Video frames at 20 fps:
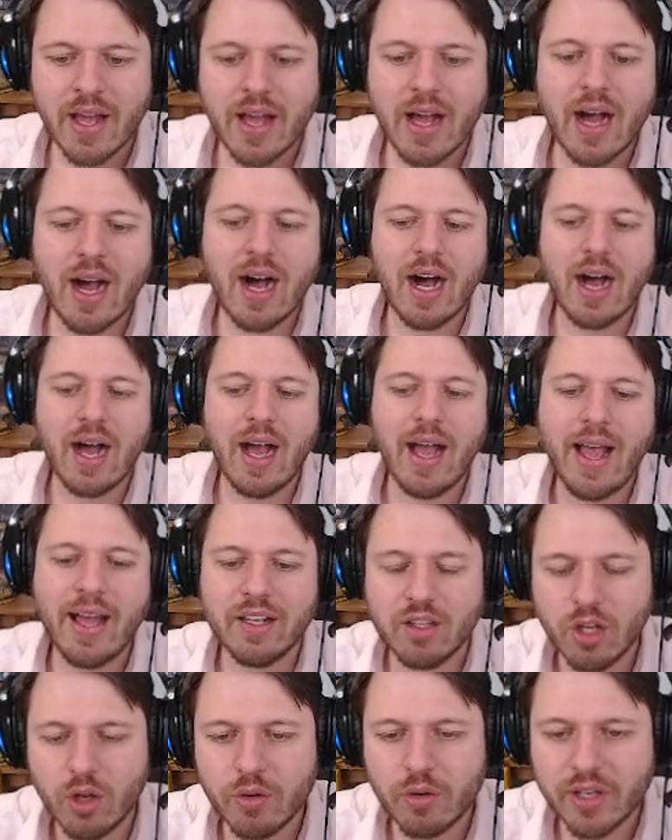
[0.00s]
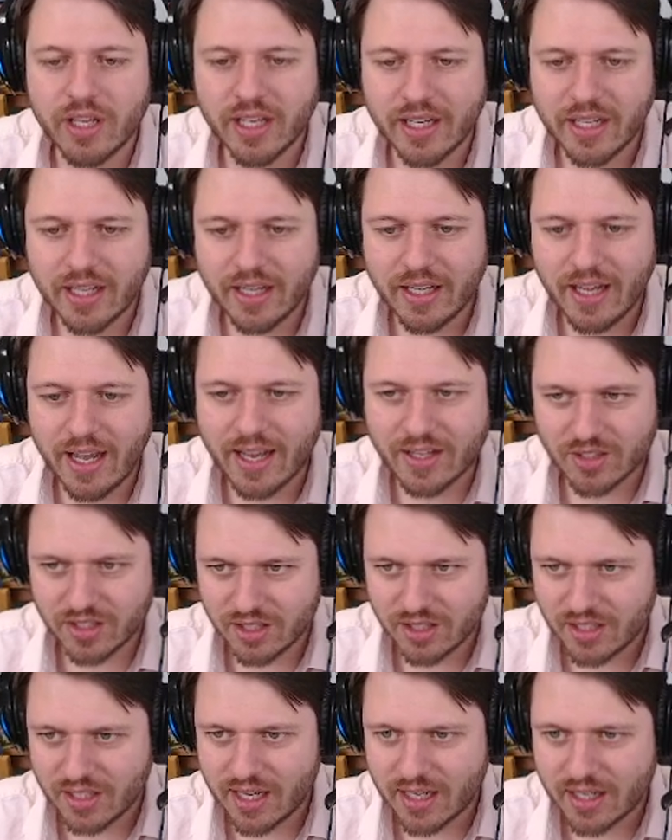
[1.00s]
and loading it in as a
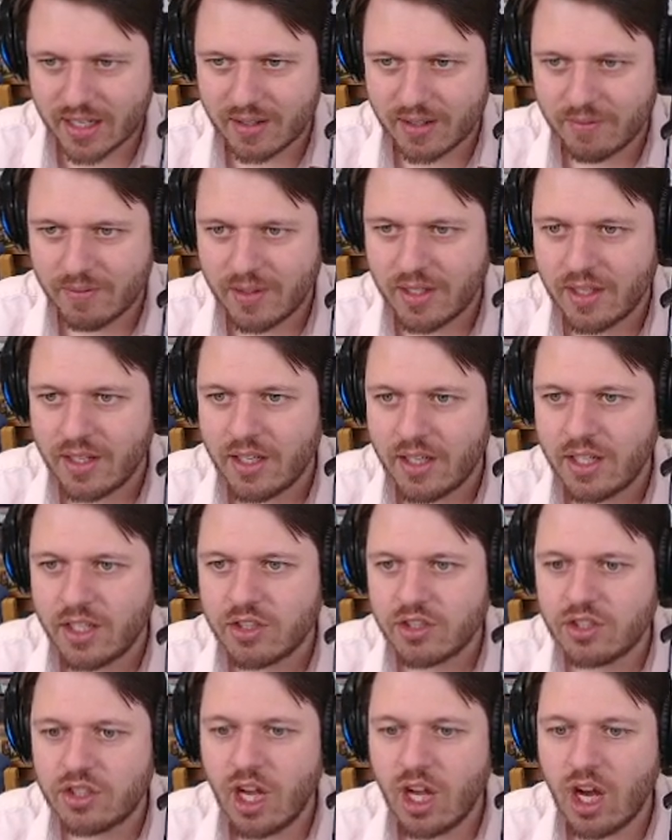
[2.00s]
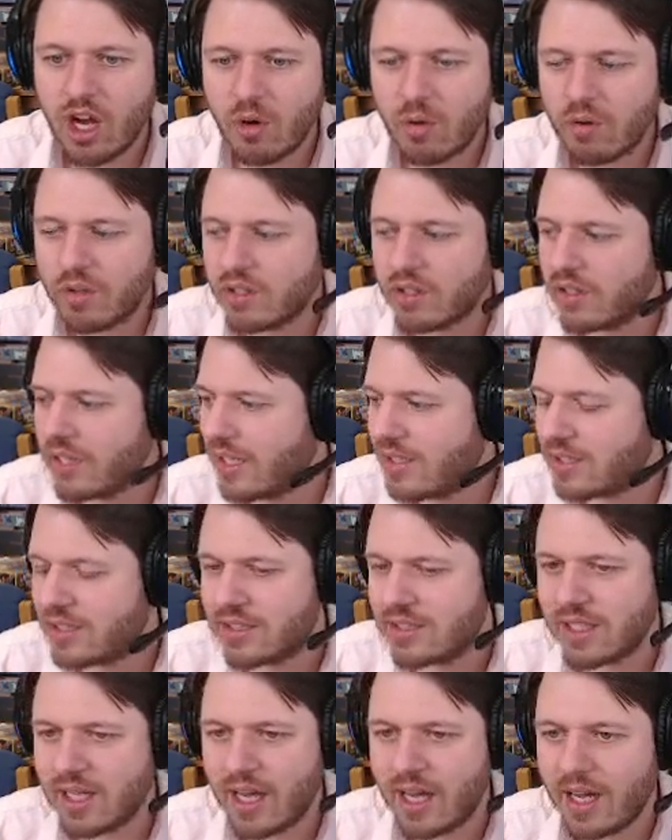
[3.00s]
deck. So
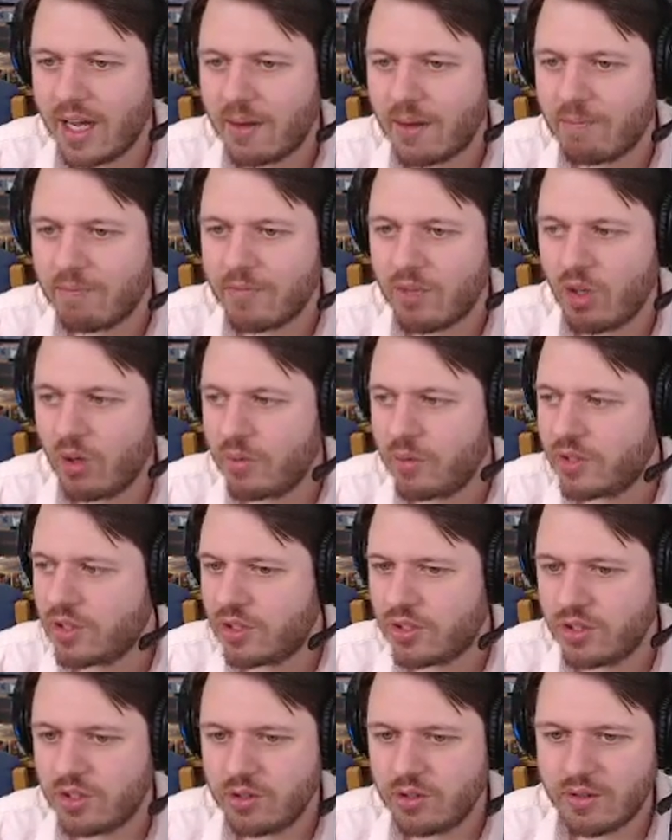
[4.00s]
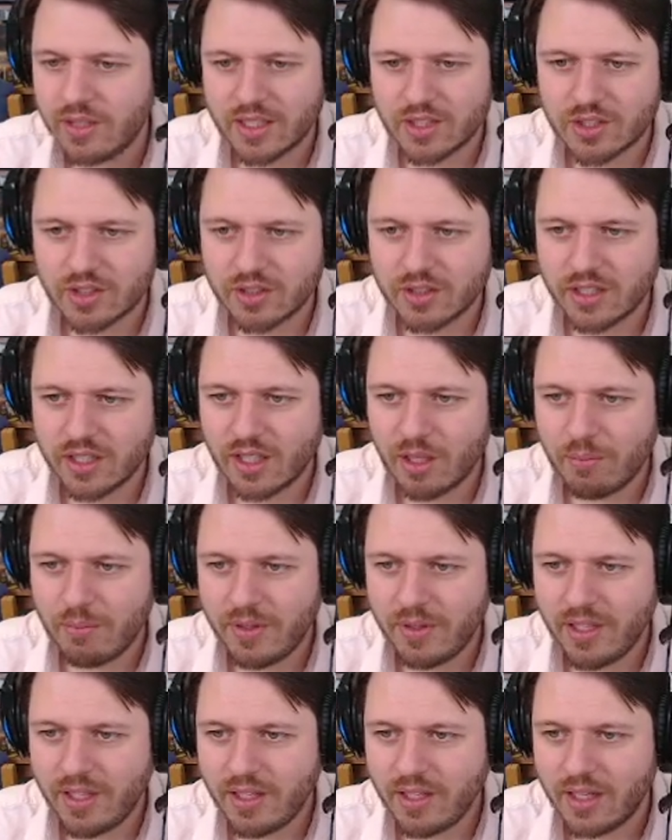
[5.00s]
let's, you know what we should do actually? Let
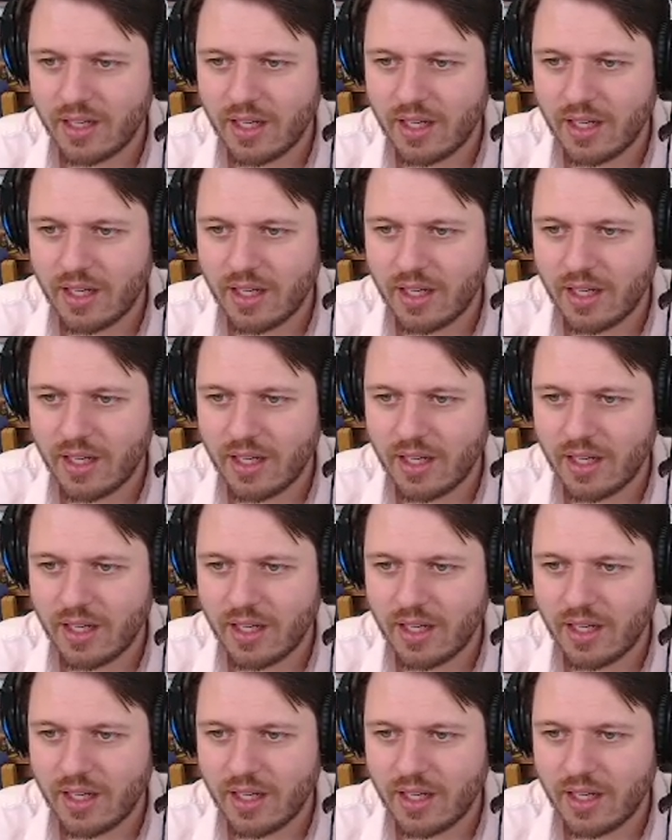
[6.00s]
me